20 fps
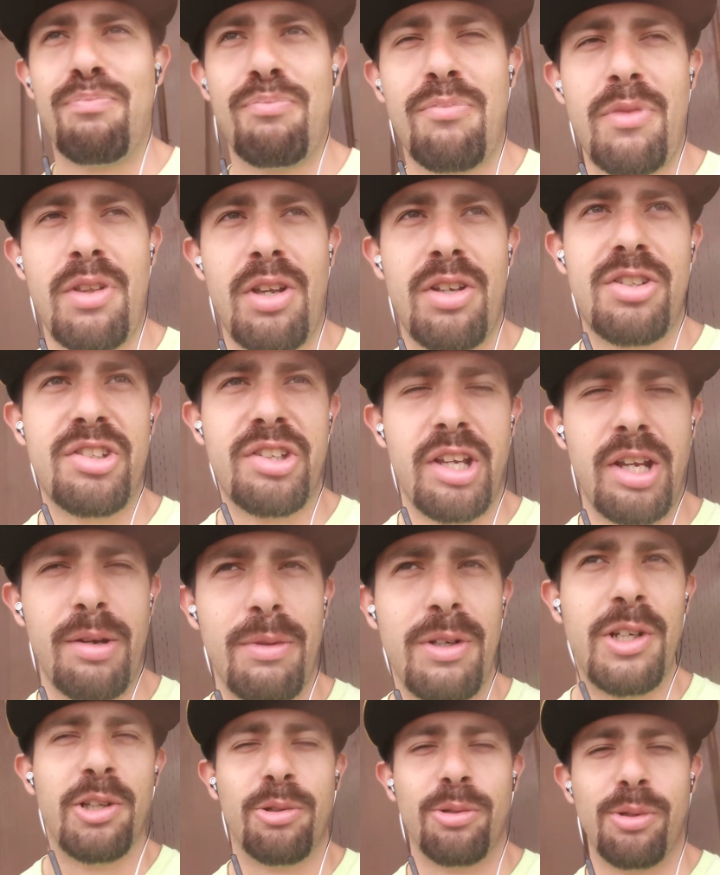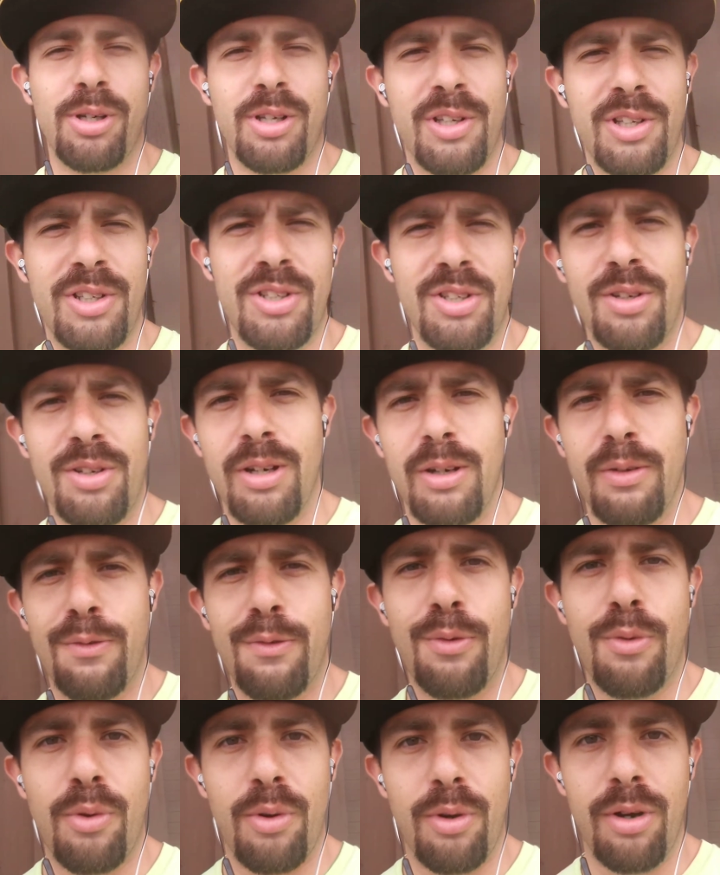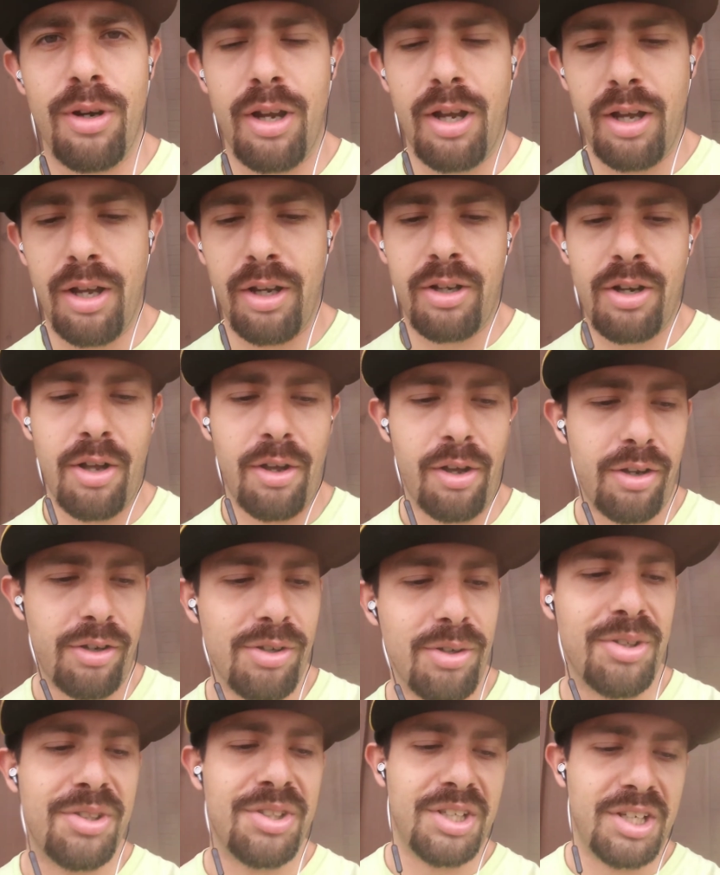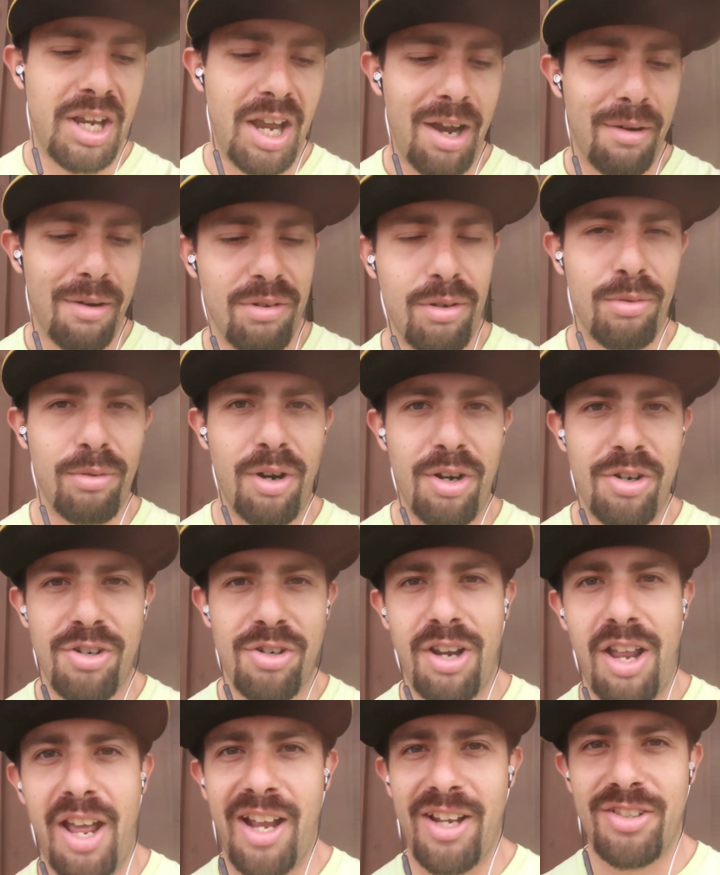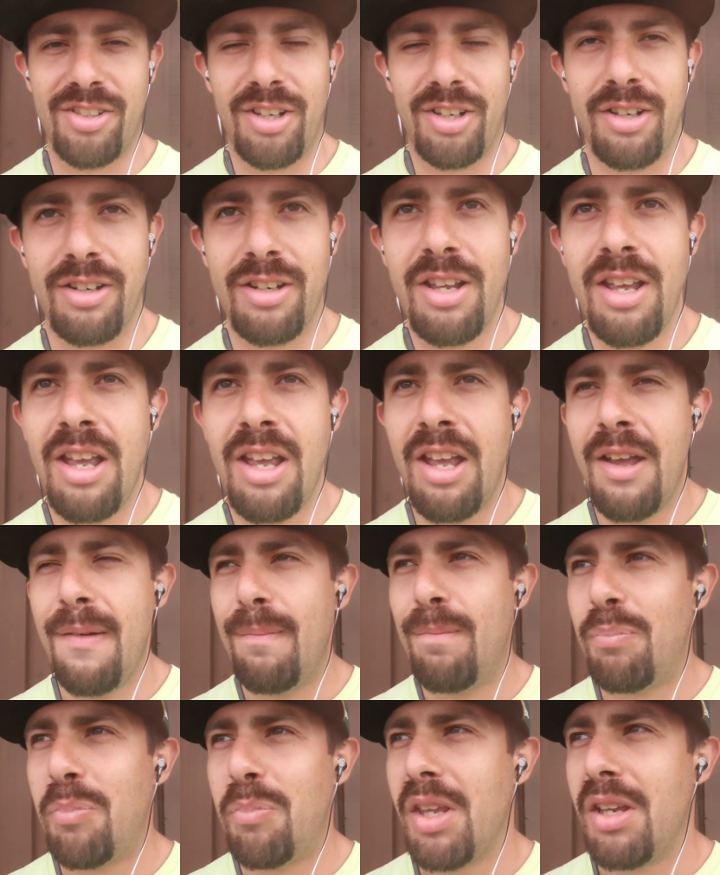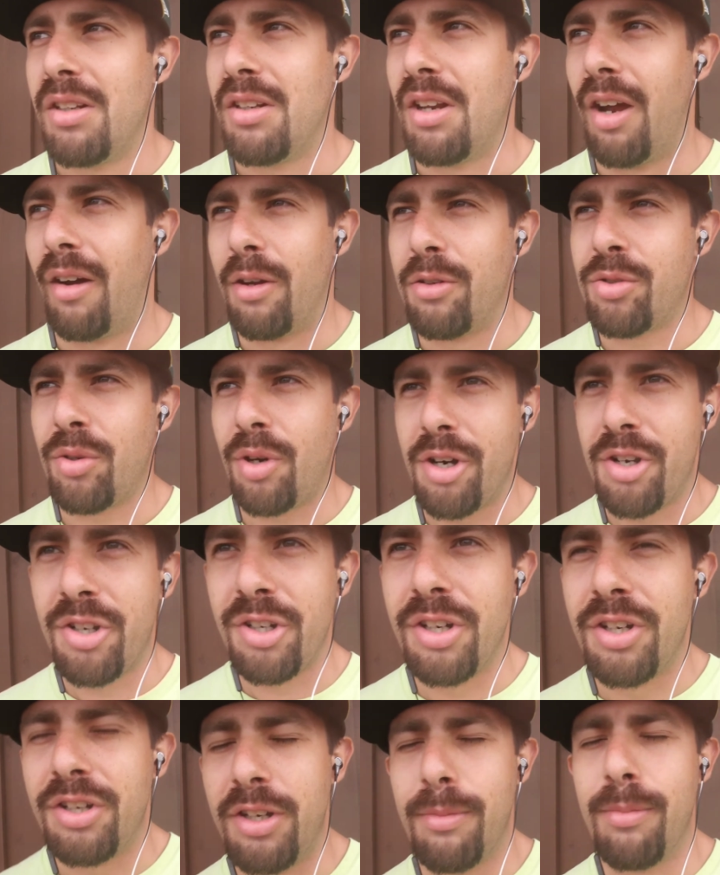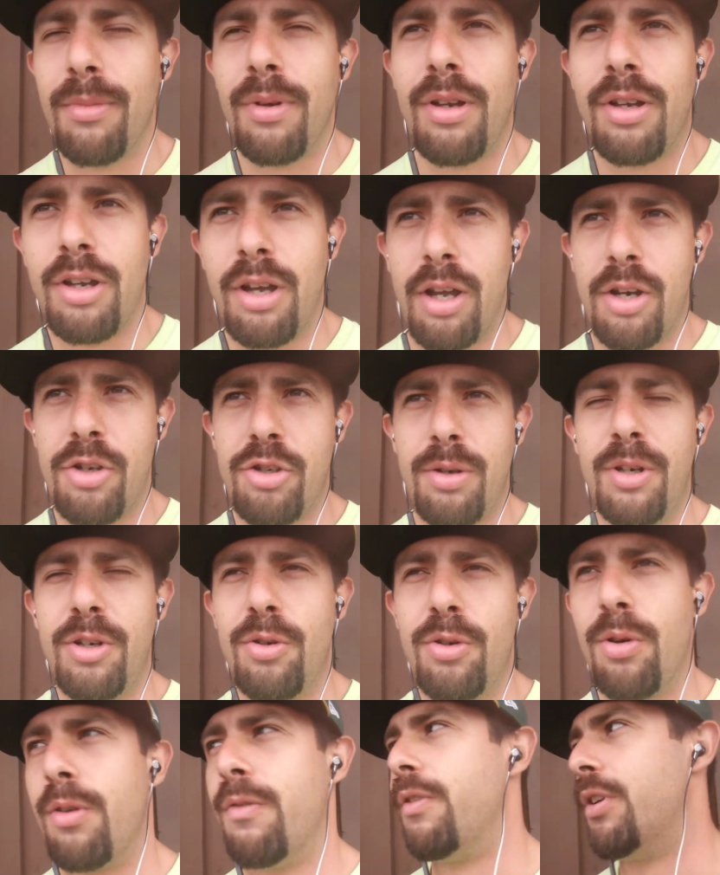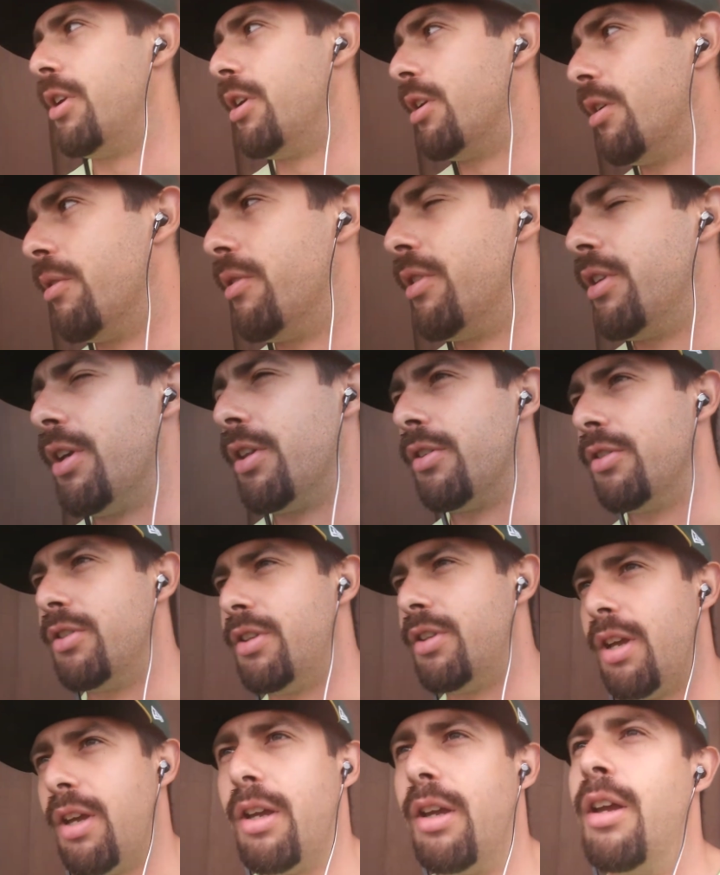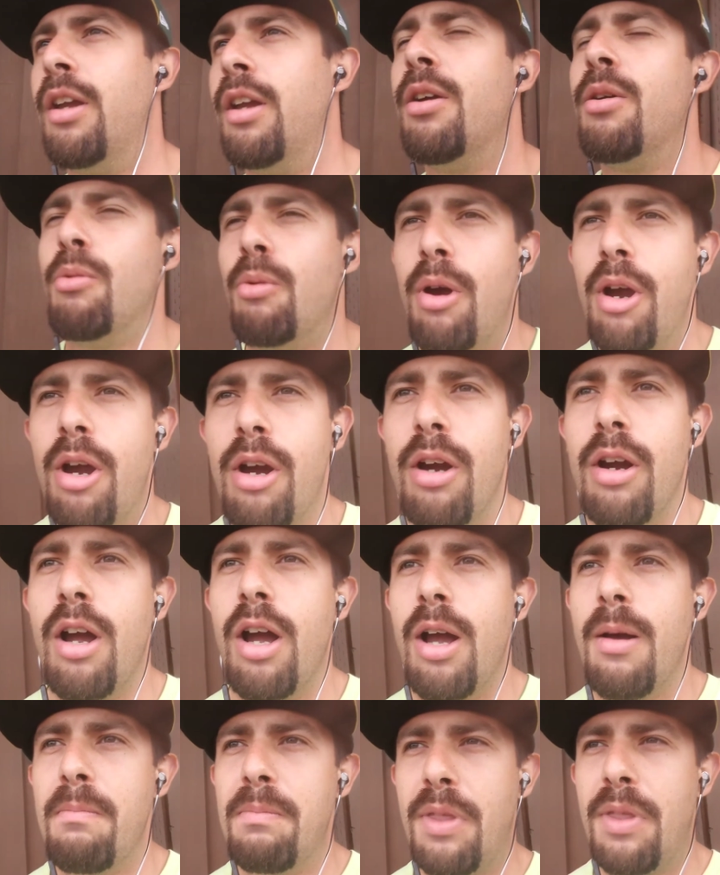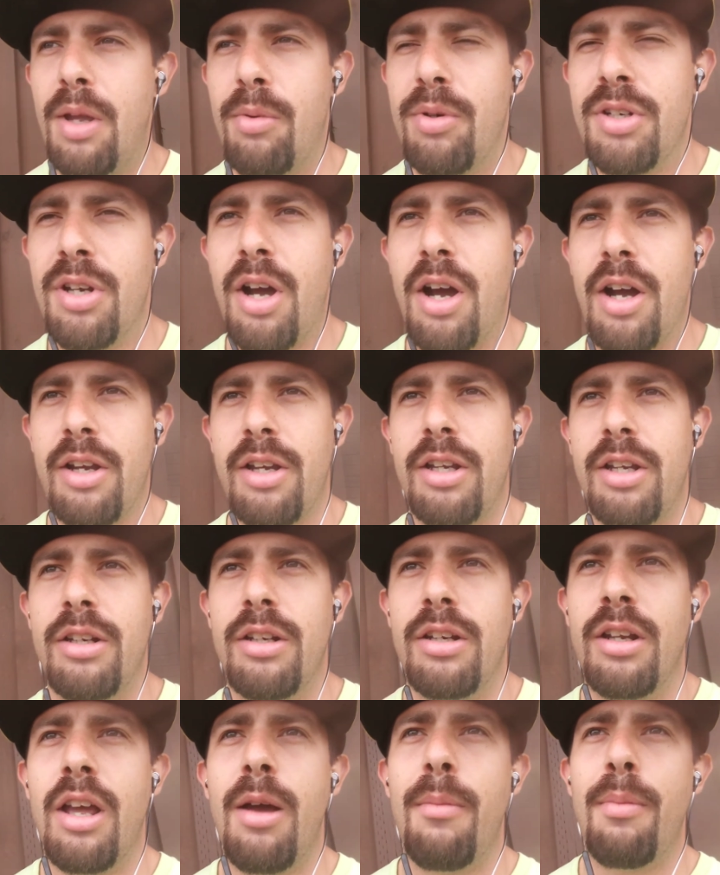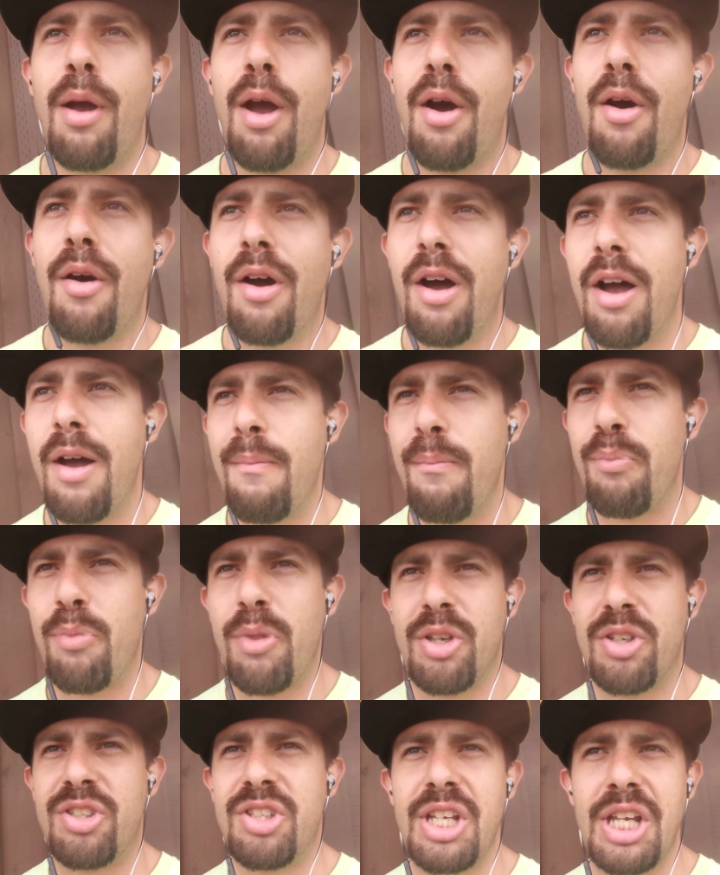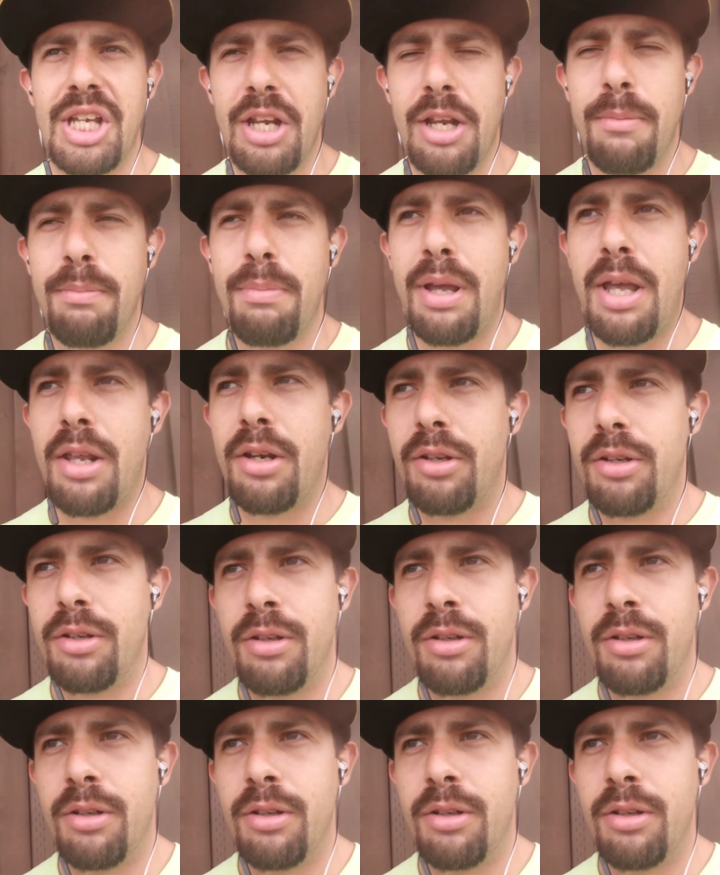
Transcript: slamming Hillary Clinton here for calling Tulsi Gabbard a Russian asset. Now, I was watching a Jimmy Dore video the other day where they were talking about the CNN panel